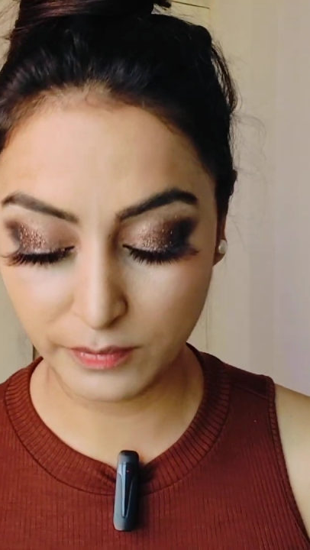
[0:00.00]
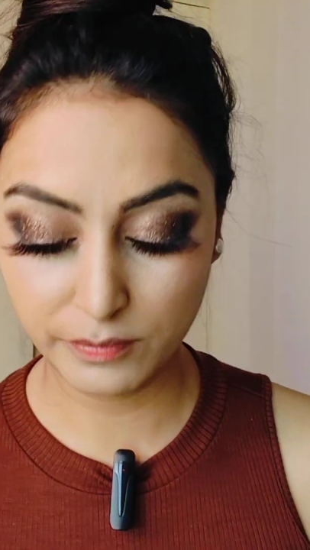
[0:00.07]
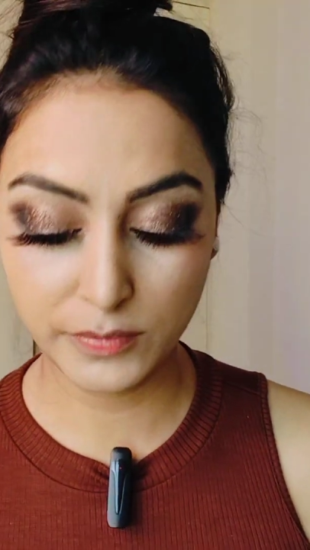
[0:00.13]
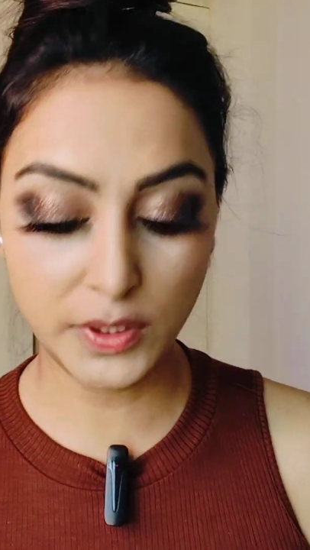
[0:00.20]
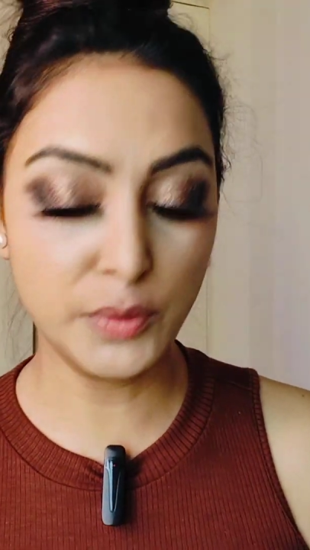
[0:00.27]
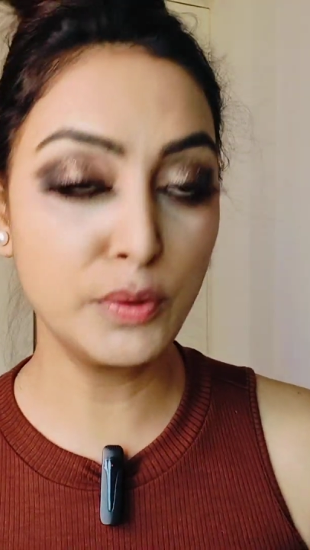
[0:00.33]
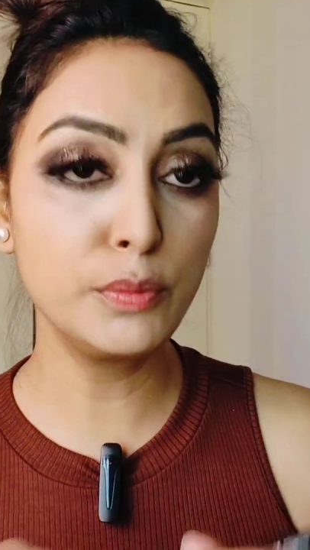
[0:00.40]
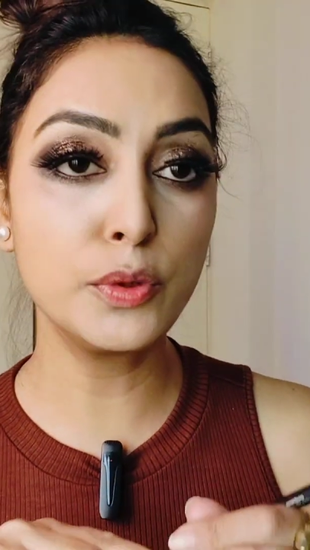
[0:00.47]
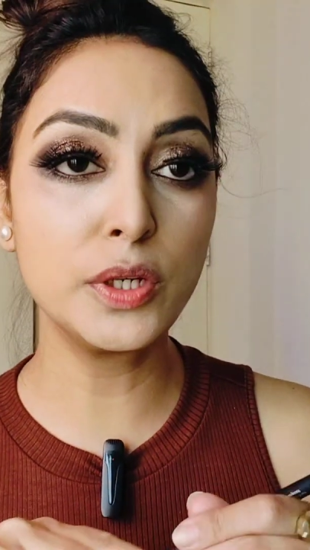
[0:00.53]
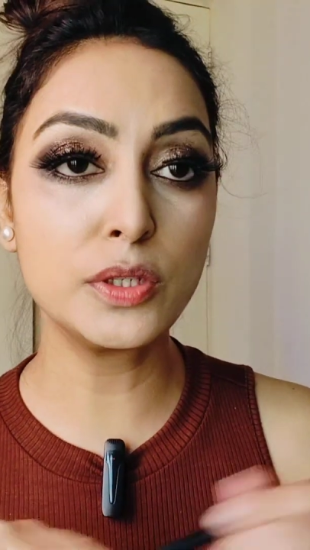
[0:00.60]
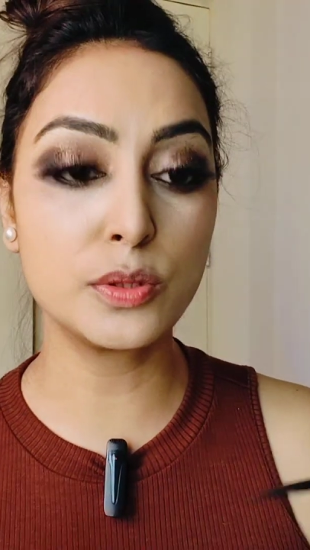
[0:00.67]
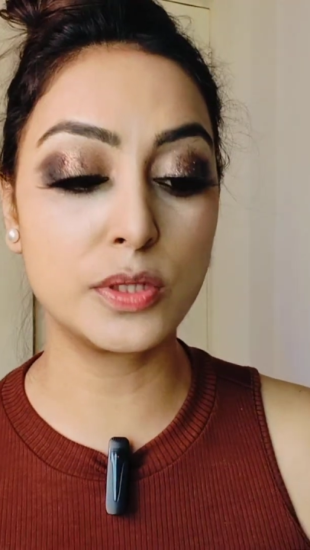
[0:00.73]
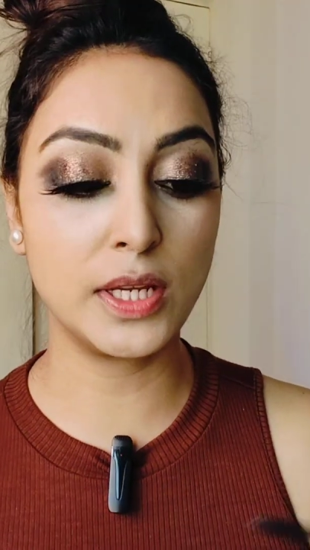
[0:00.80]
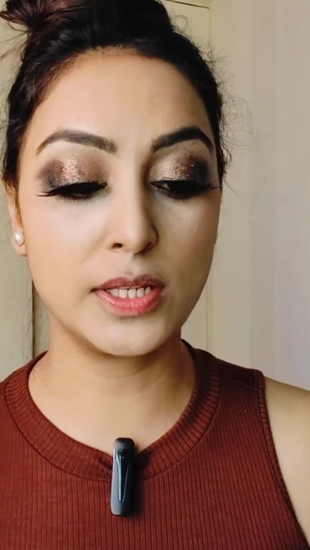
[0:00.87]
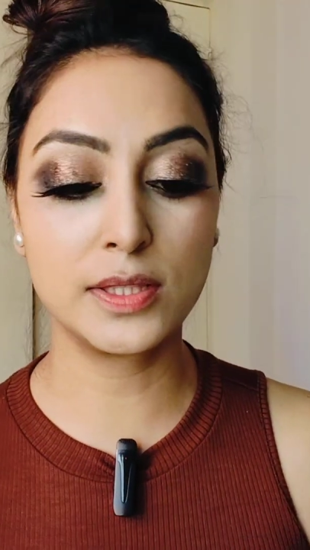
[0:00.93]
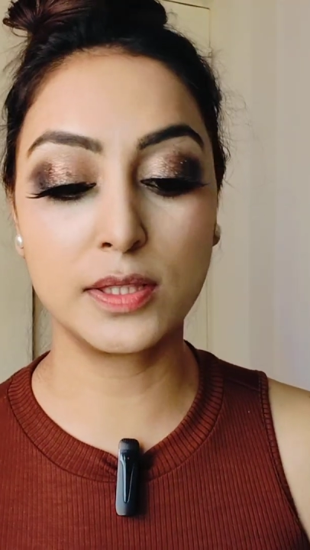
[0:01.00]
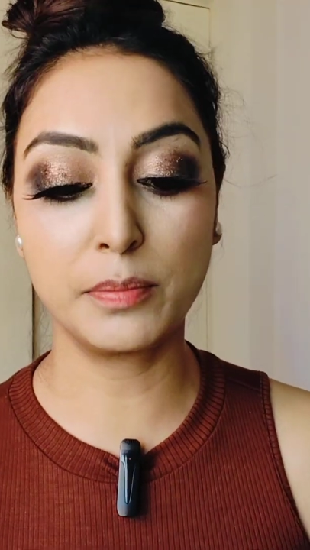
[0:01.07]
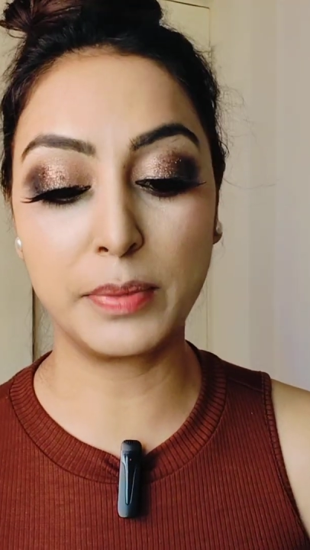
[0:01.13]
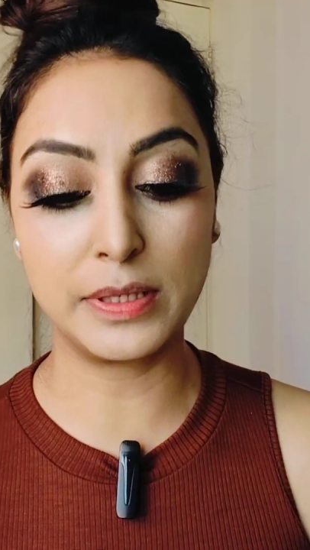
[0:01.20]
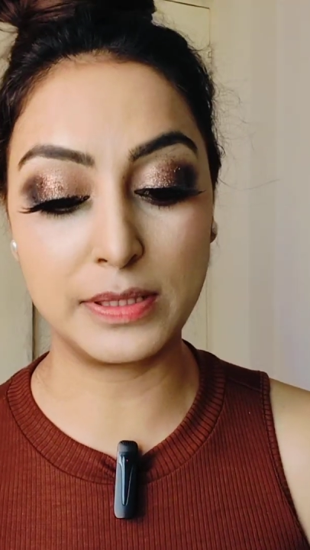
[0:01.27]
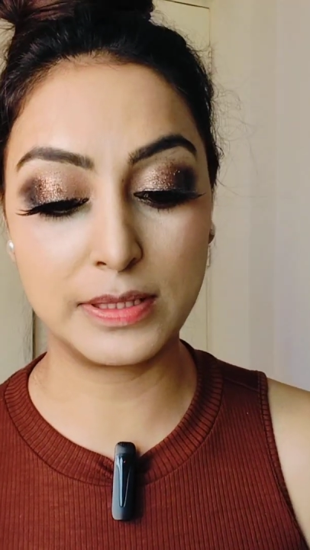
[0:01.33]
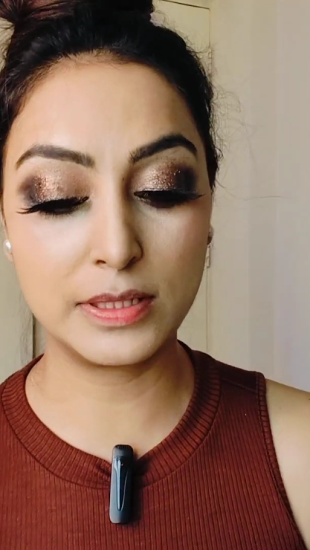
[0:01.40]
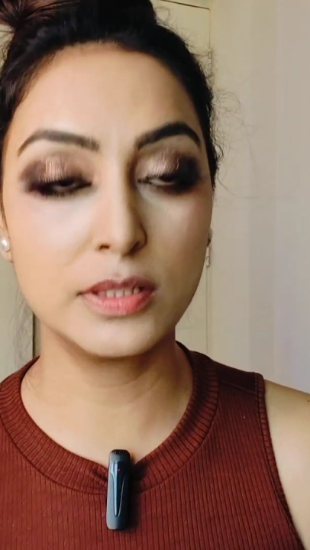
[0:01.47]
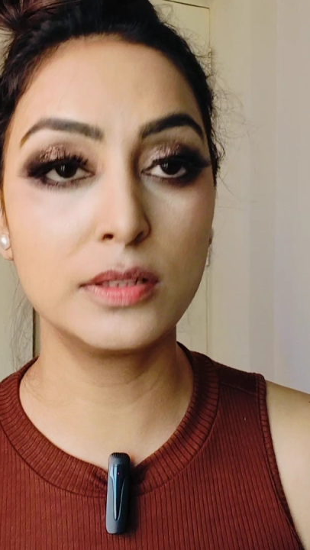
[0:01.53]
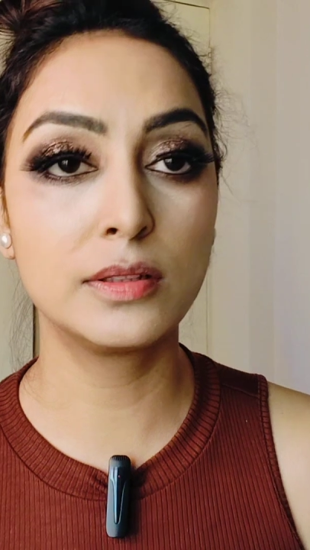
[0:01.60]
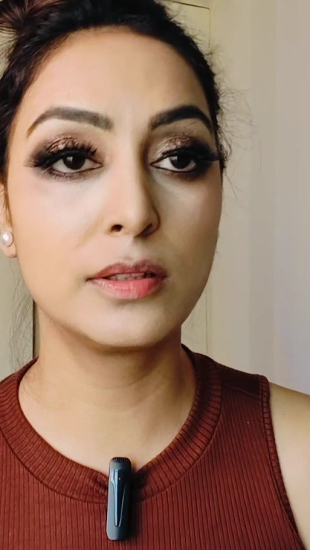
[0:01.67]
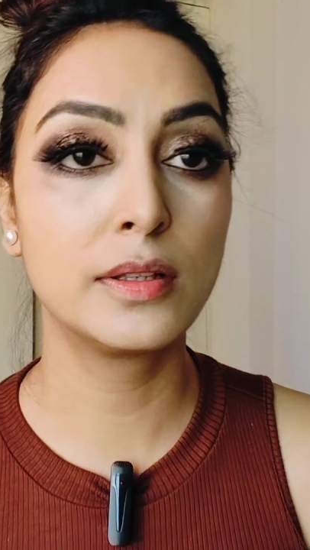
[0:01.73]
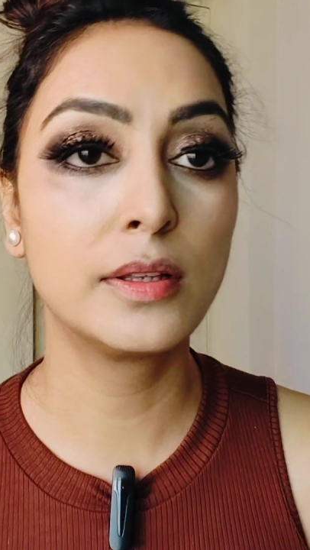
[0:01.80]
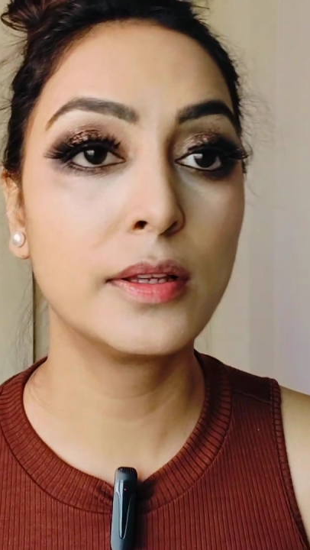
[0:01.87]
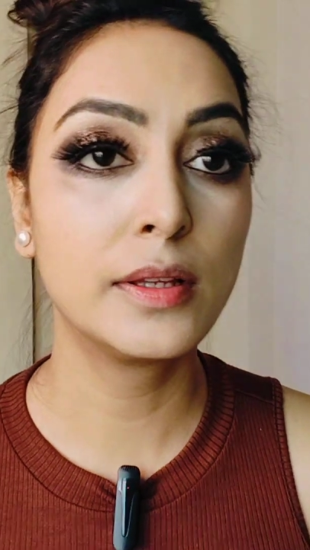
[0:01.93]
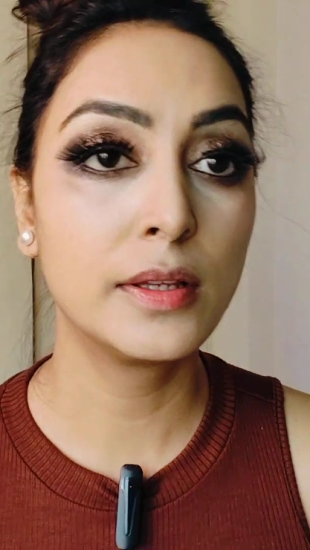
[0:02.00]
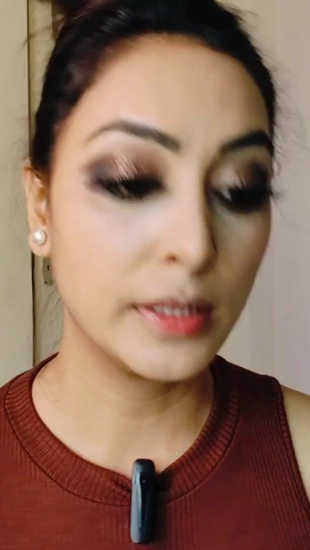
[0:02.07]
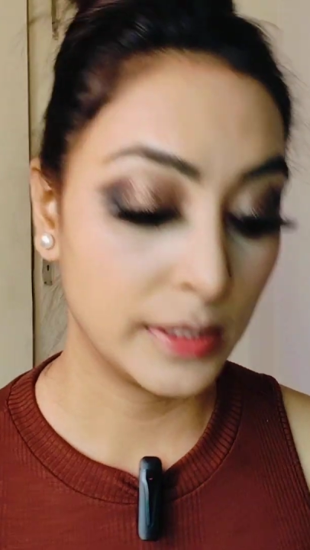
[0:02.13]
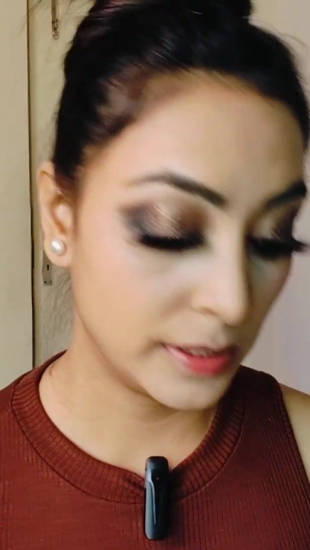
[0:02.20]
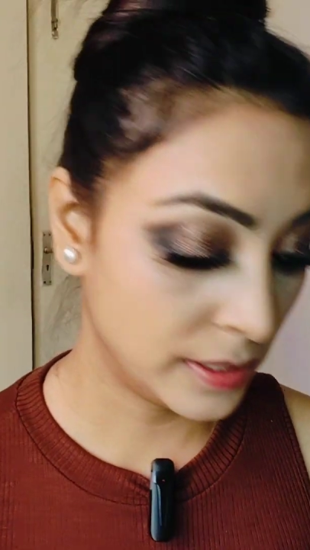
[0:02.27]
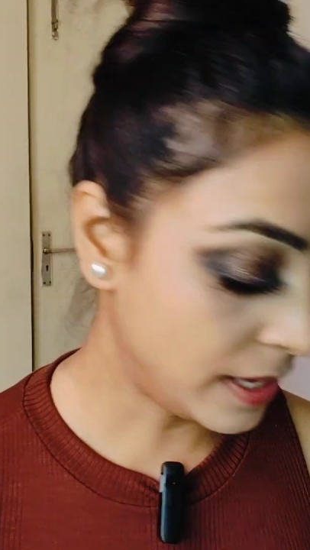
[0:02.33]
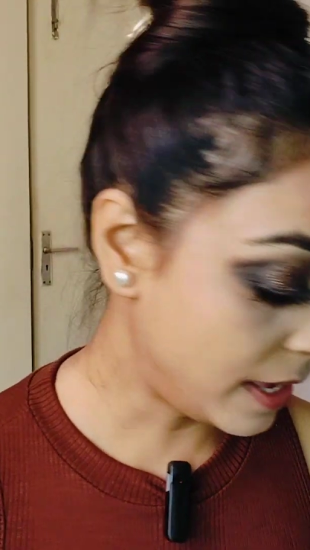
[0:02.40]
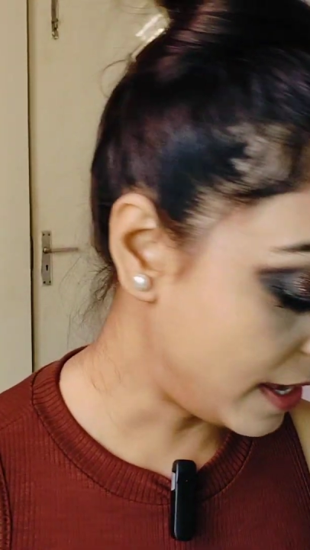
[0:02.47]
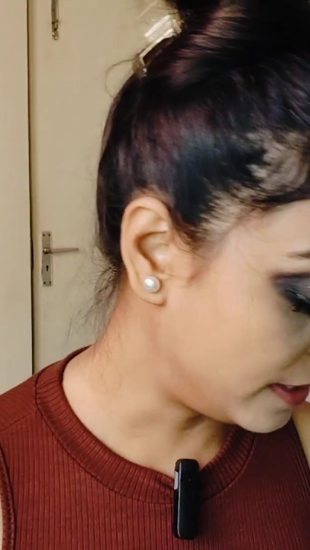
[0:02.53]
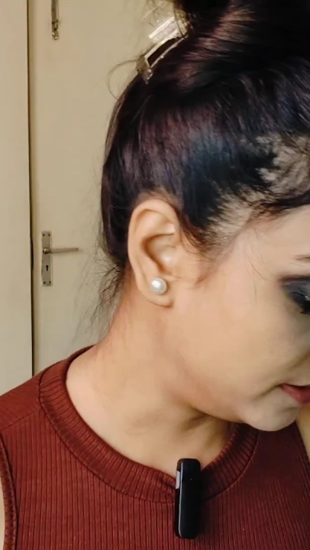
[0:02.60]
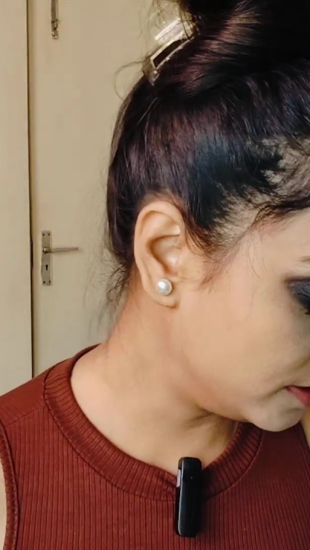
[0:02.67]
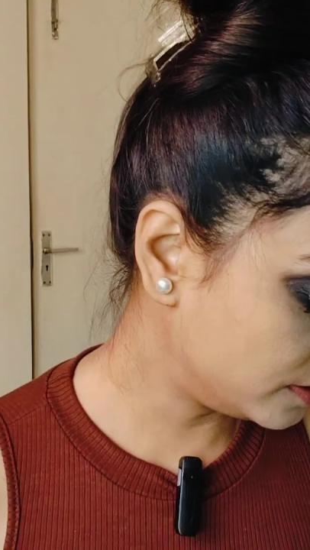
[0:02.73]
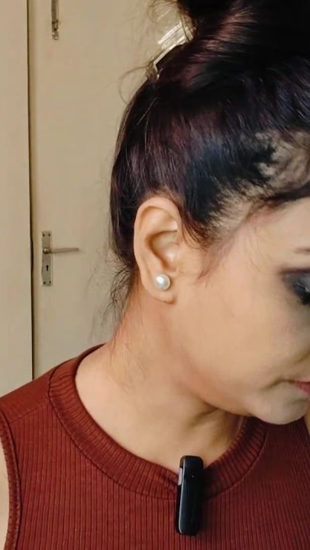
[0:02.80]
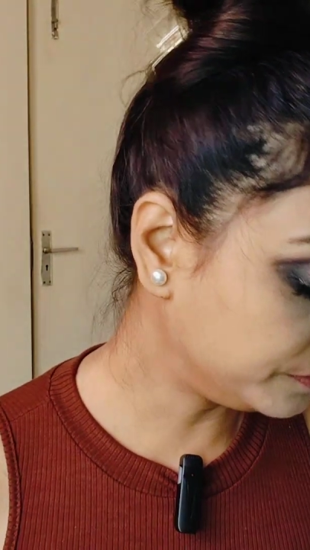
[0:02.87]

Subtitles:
Now I'm going to take the pencil and